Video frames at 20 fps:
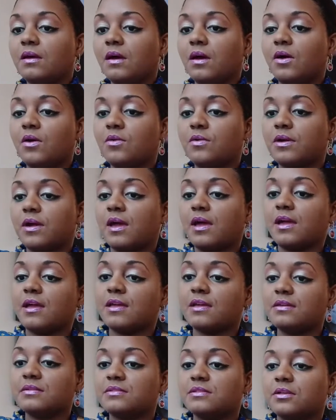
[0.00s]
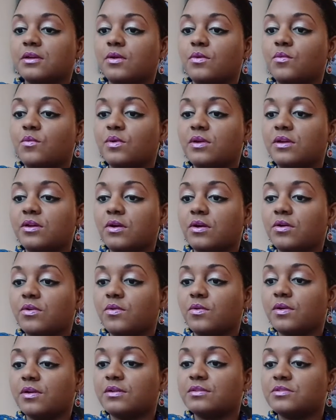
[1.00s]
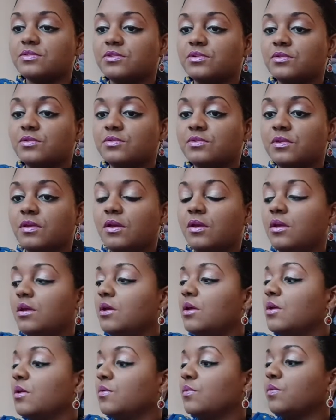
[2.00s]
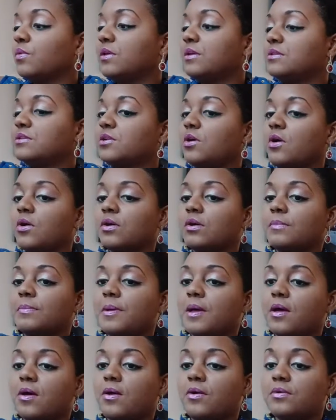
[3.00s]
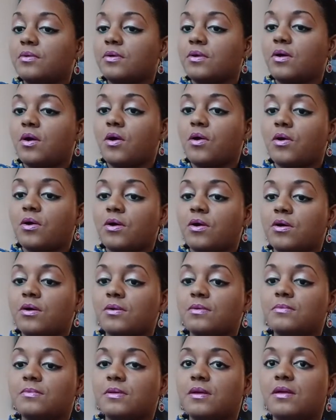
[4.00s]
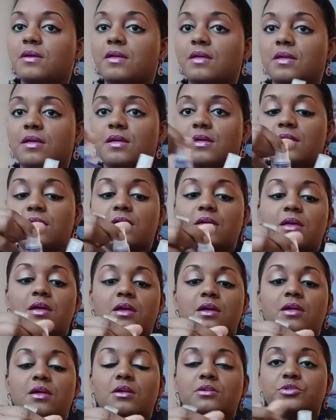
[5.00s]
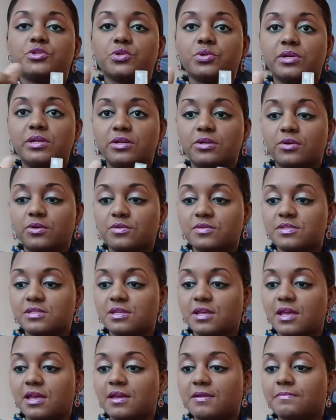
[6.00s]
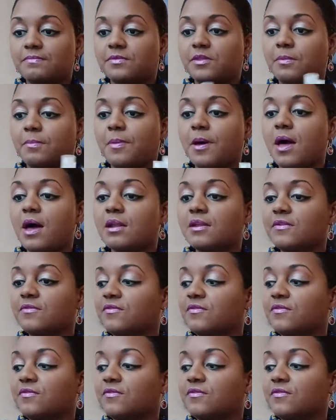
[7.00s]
Okay, so we are going to re-talk about our trio set, the Body